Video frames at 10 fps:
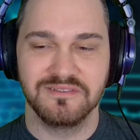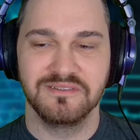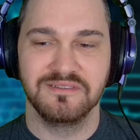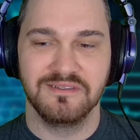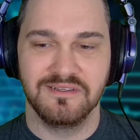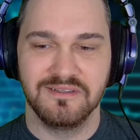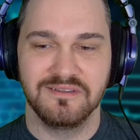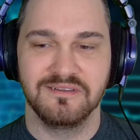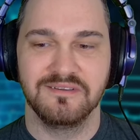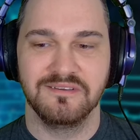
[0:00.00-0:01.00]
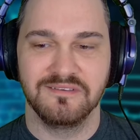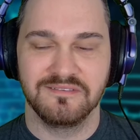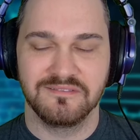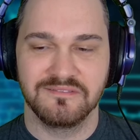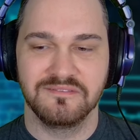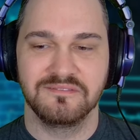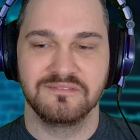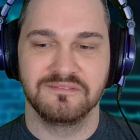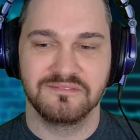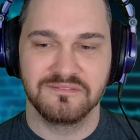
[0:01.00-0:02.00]

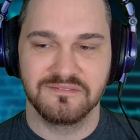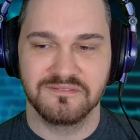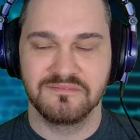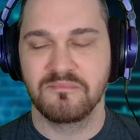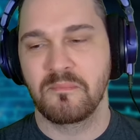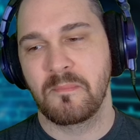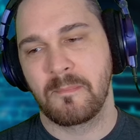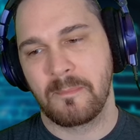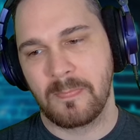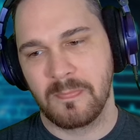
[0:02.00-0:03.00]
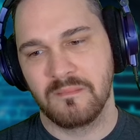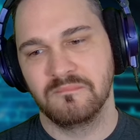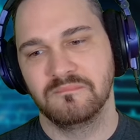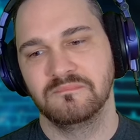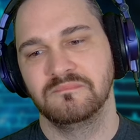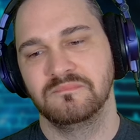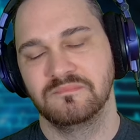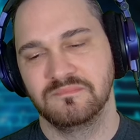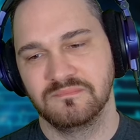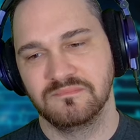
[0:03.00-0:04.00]

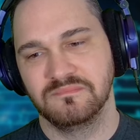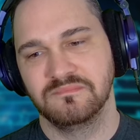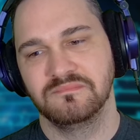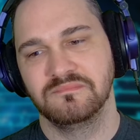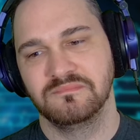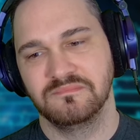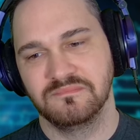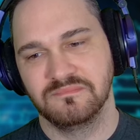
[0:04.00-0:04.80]
(silence)